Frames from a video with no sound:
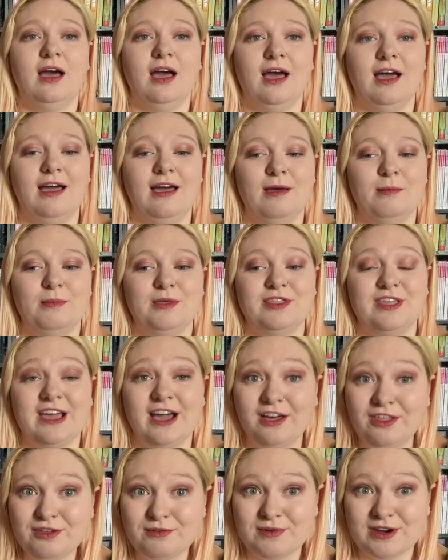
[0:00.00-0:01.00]
um, the
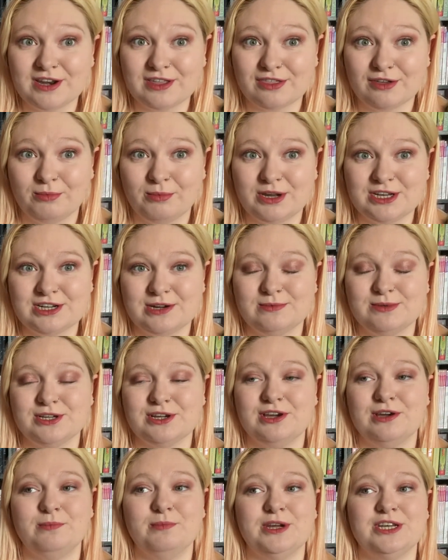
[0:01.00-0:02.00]
other readathon which I'm
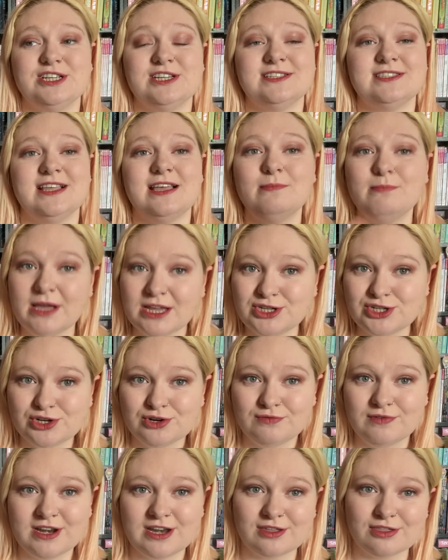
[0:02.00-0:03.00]
doing, which is the
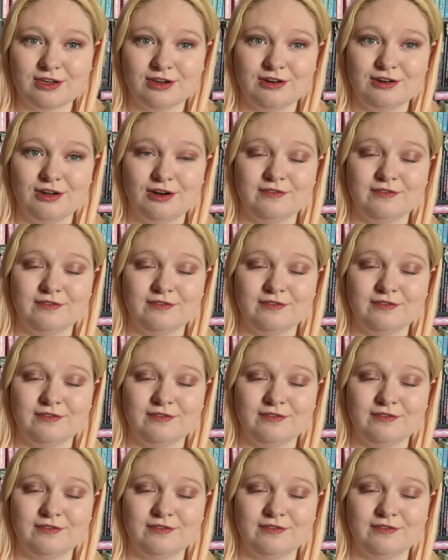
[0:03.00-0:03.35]
Magical Readathon.